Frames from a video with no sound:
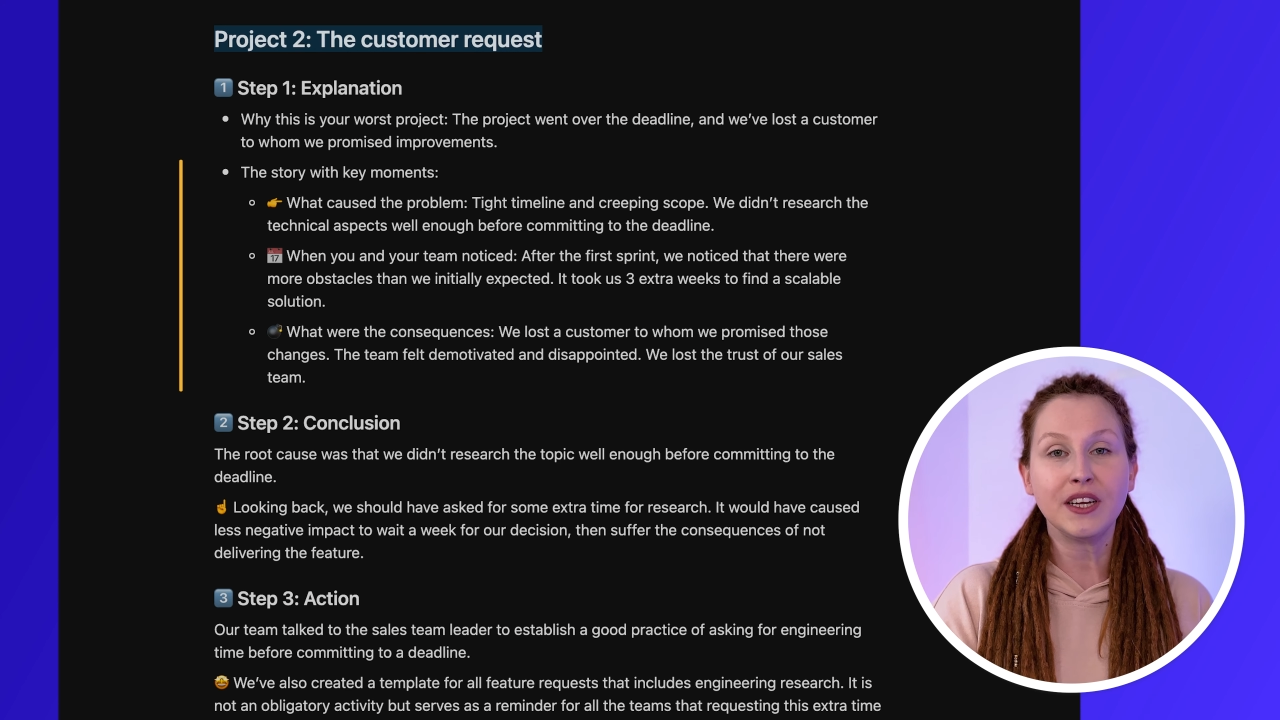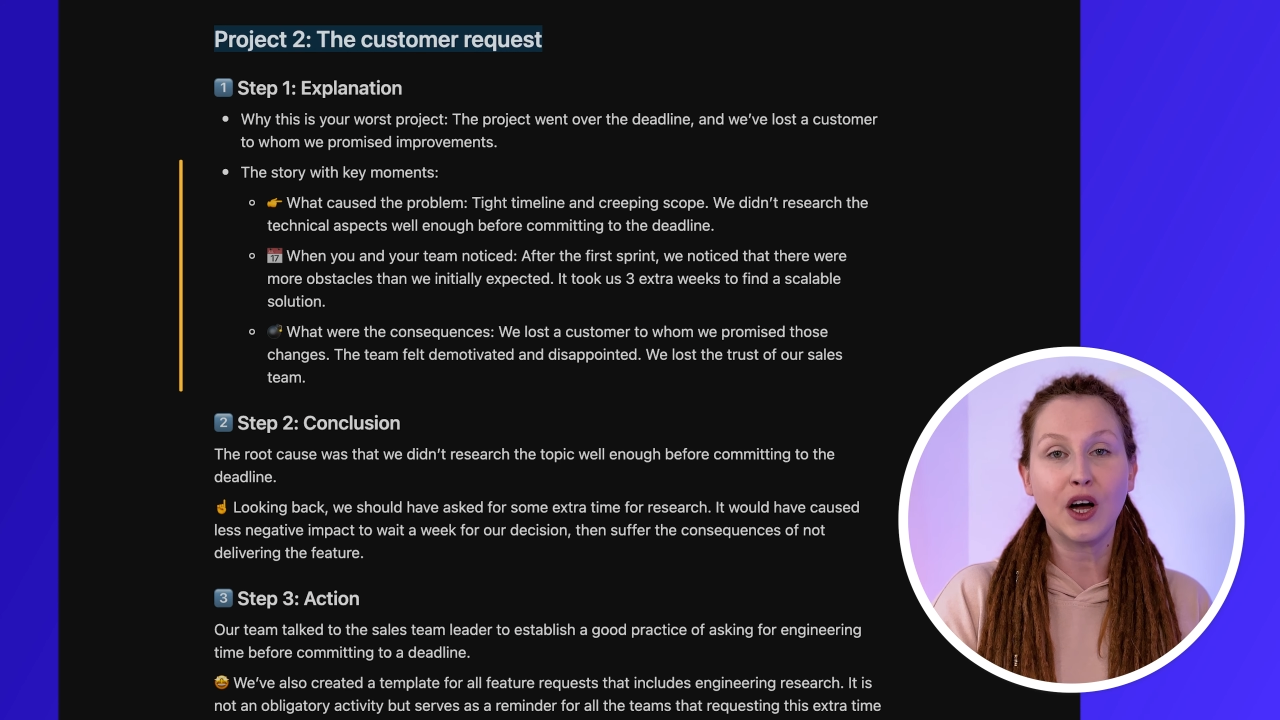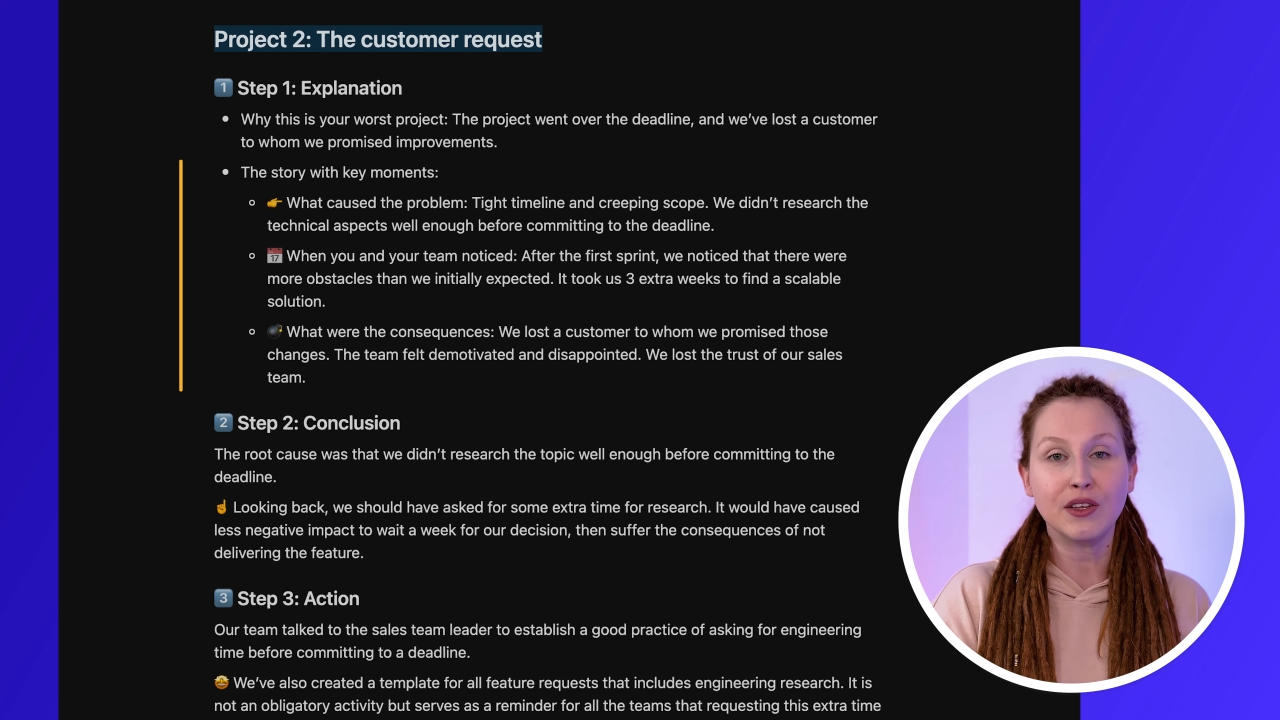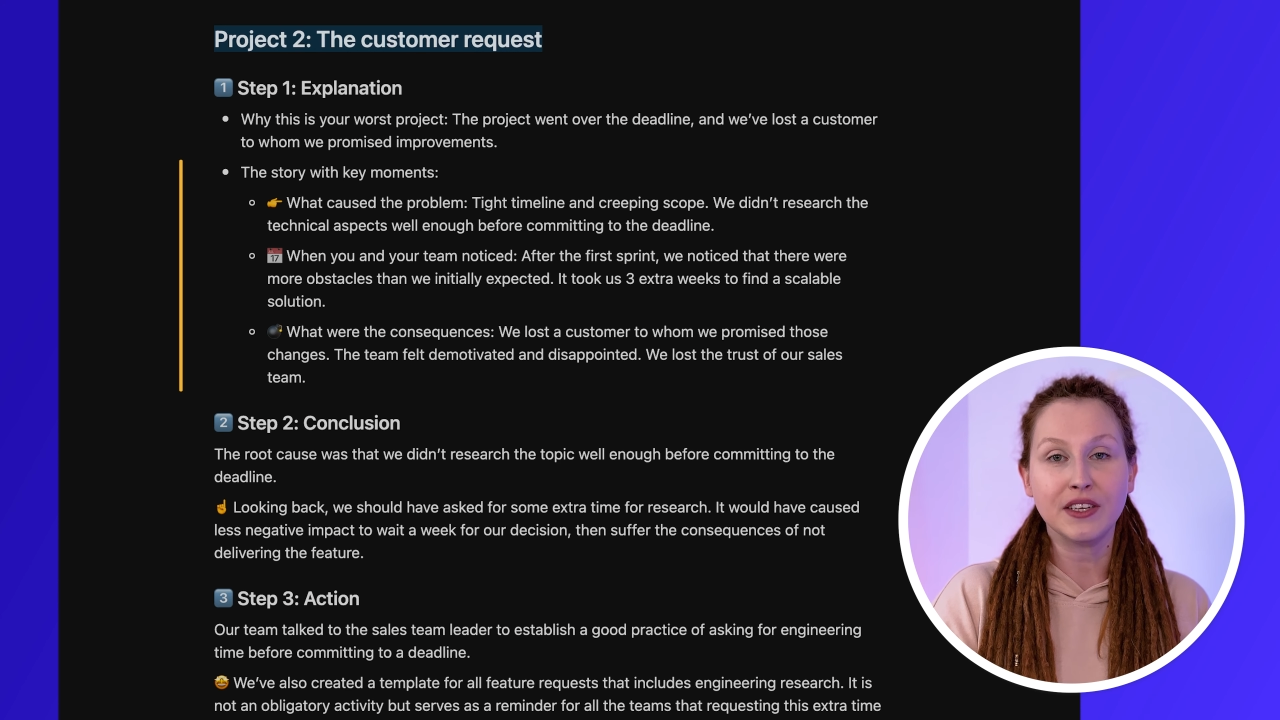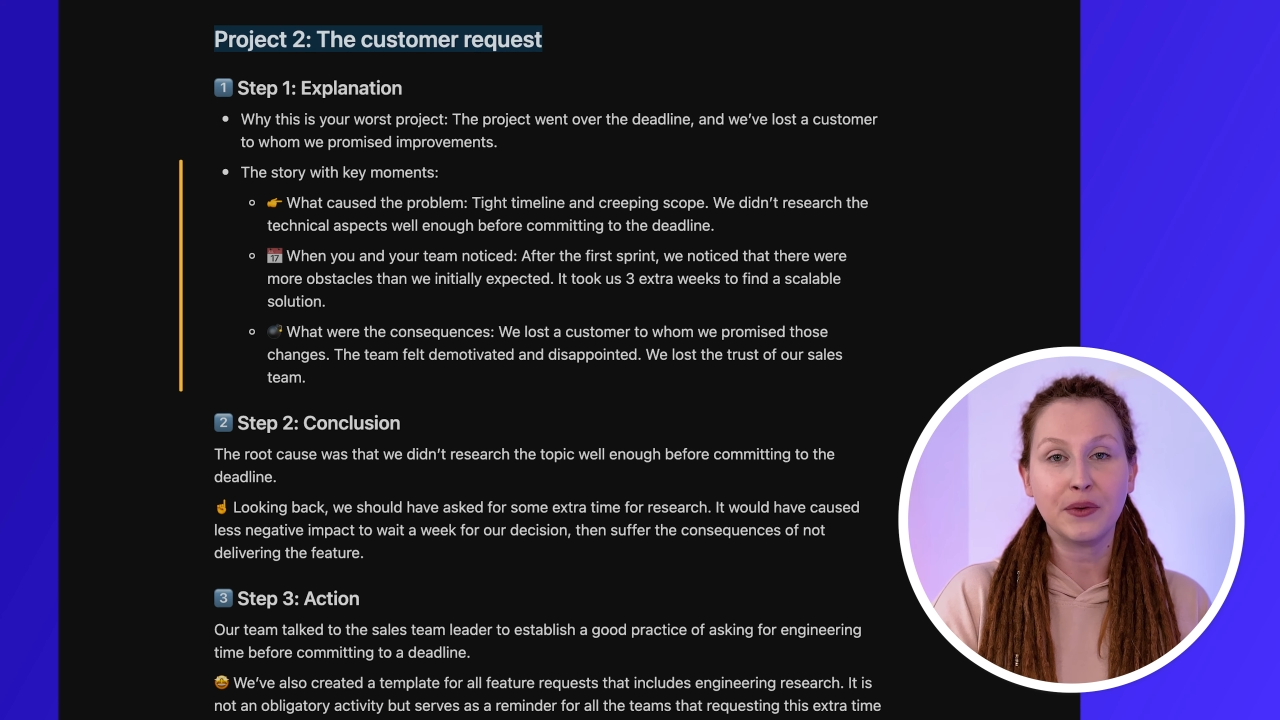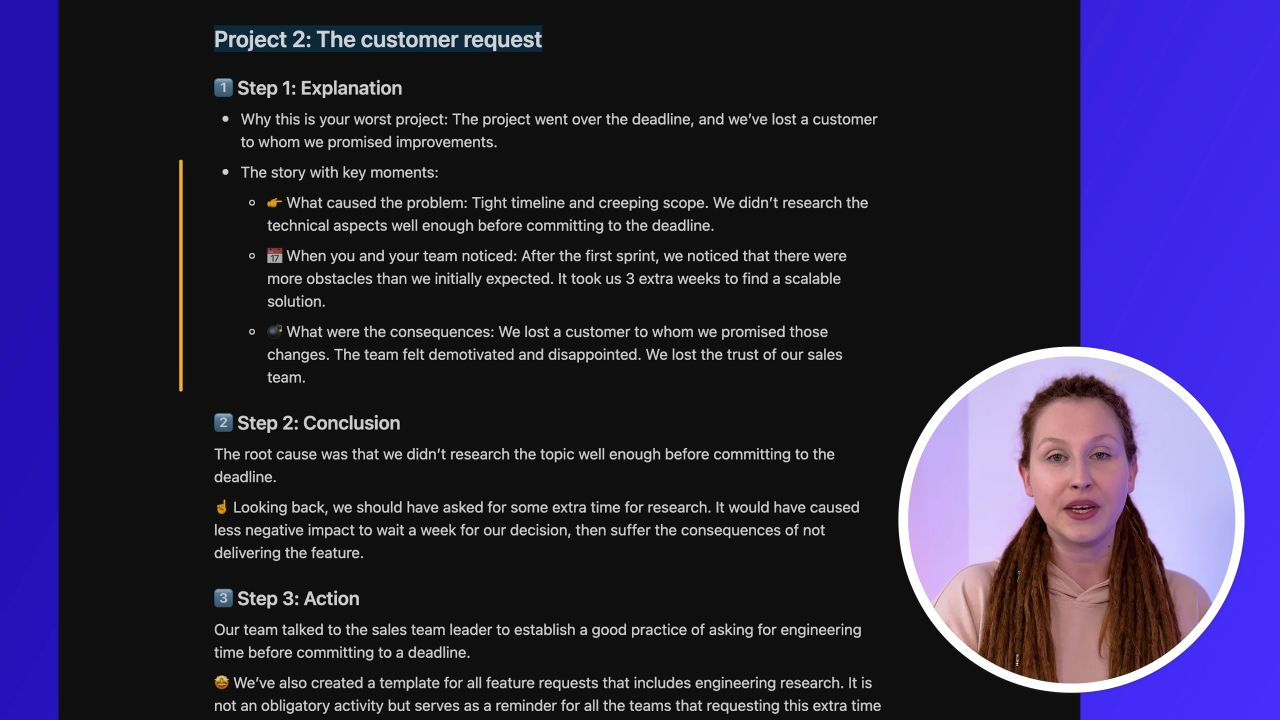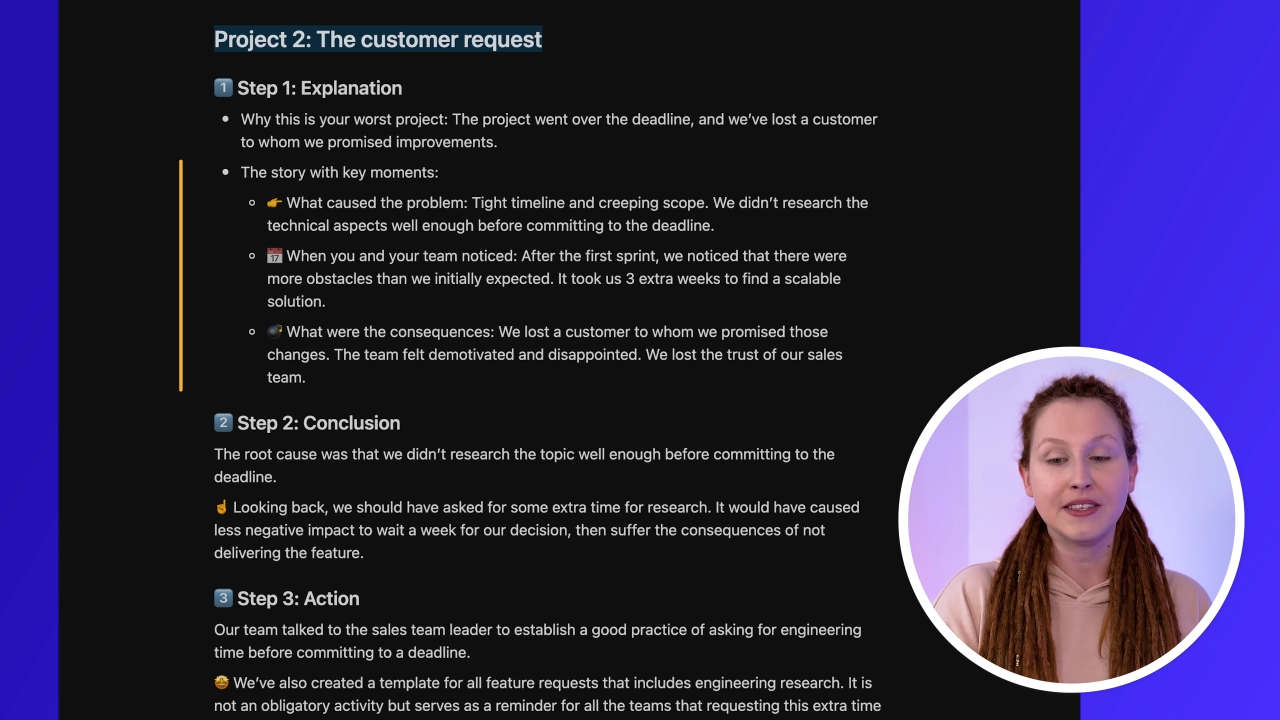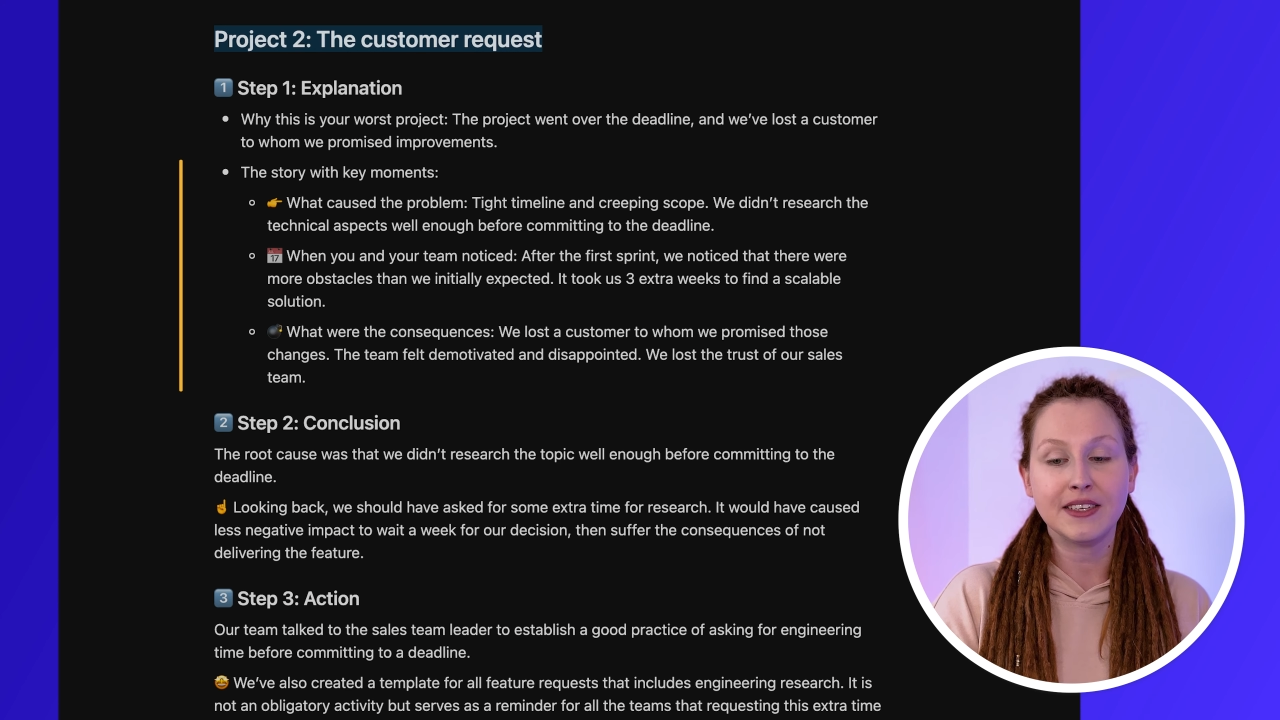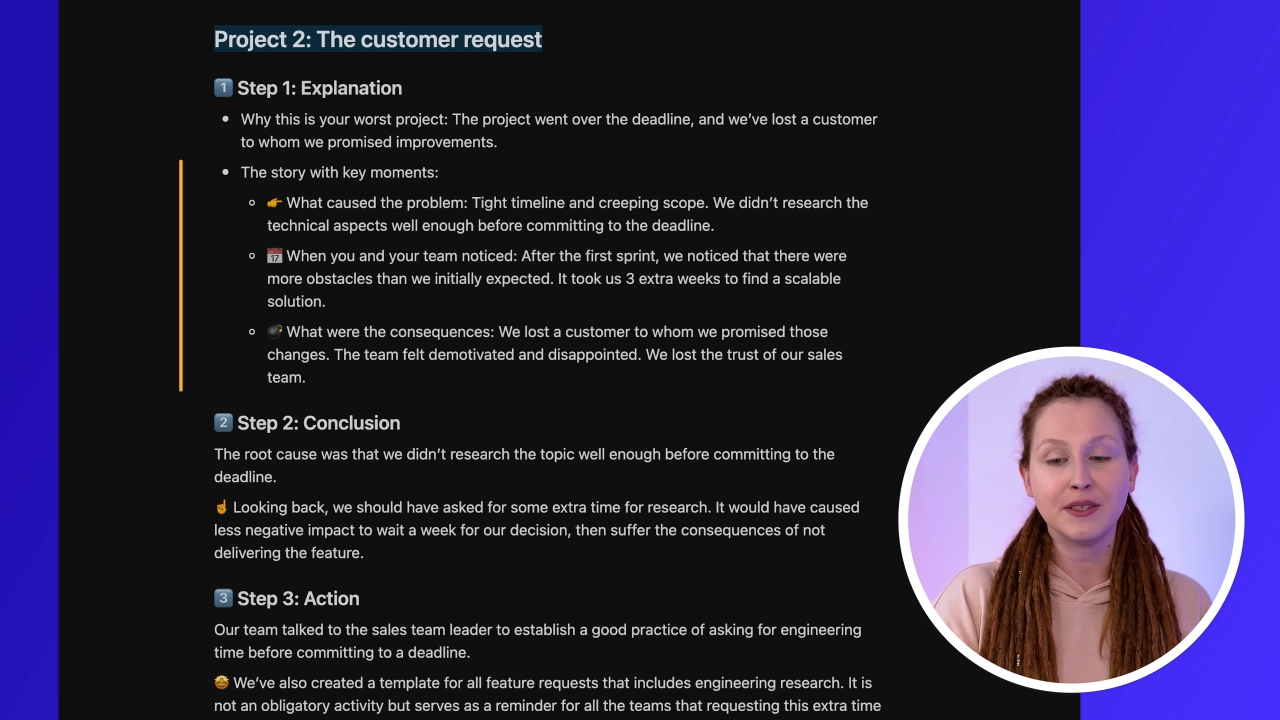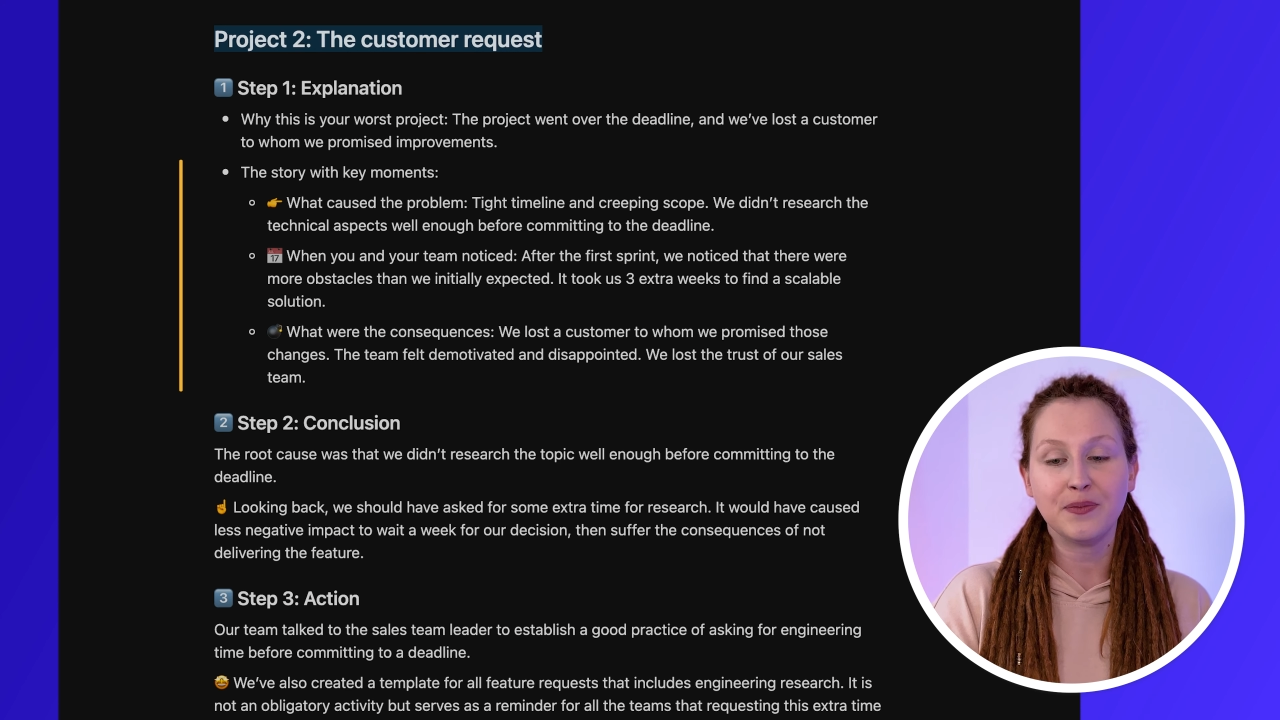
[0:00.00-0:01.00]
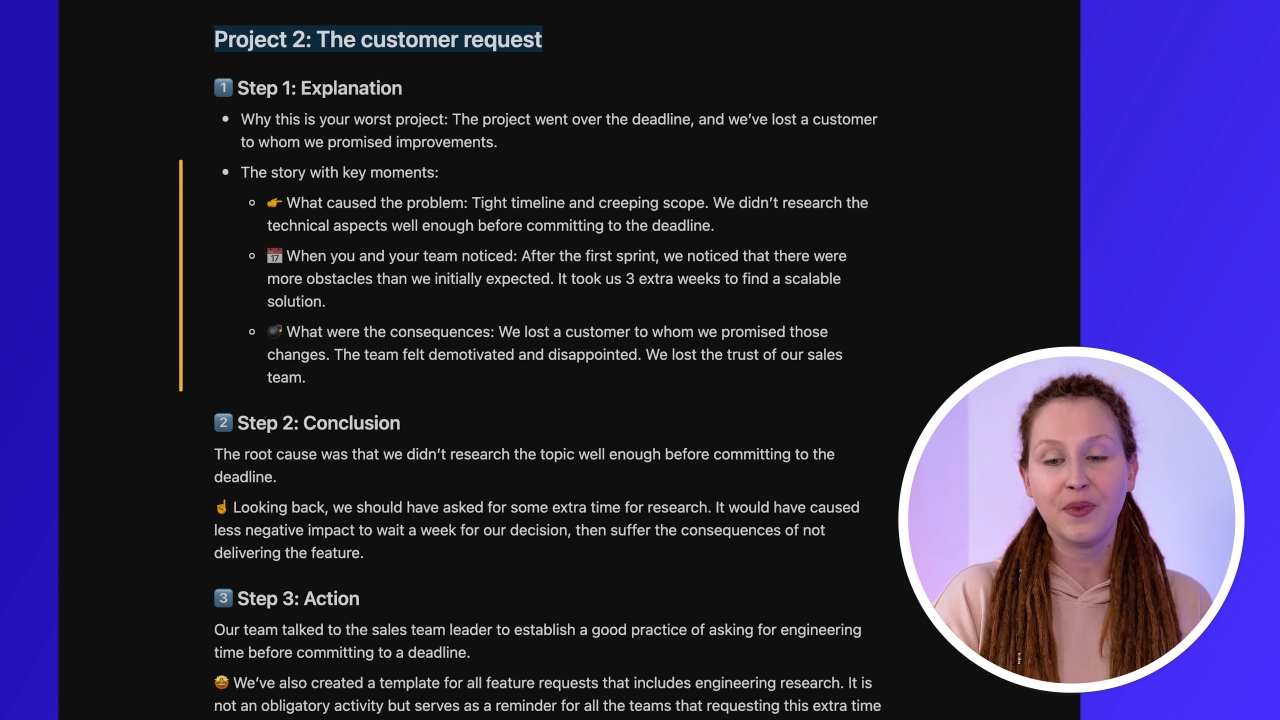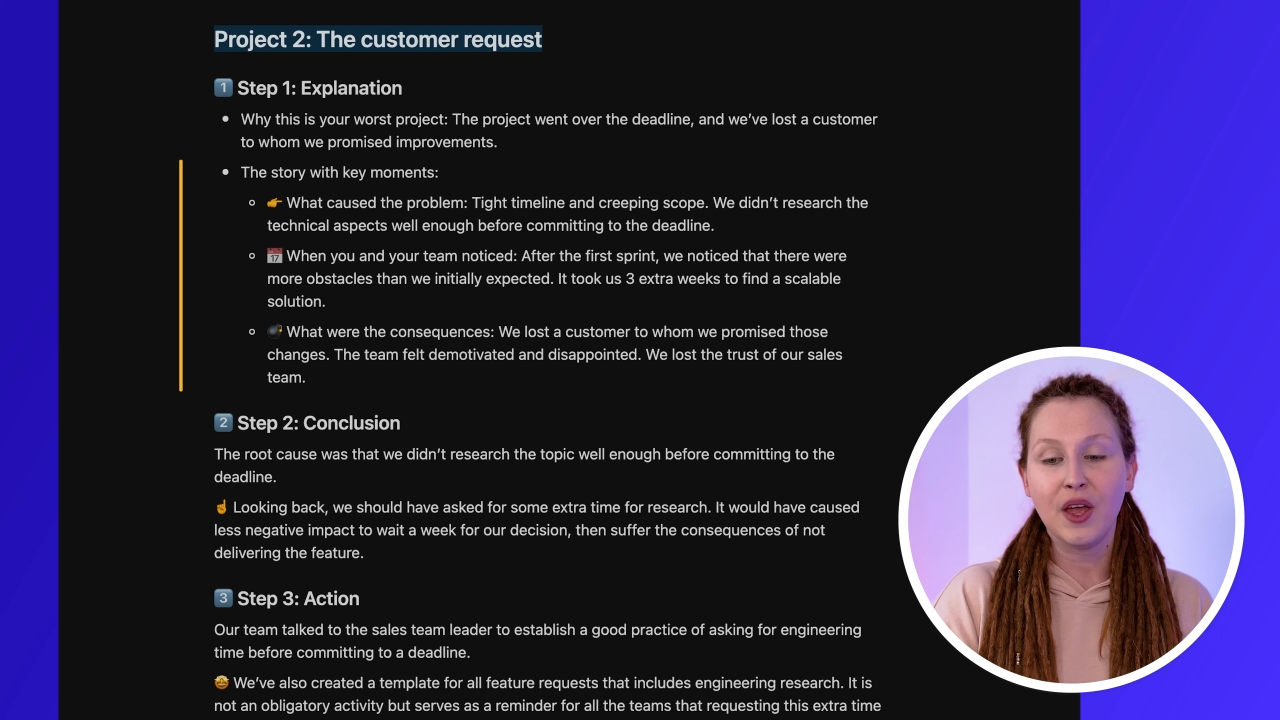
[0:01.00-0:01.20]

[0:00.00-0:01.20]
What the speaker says: consequences?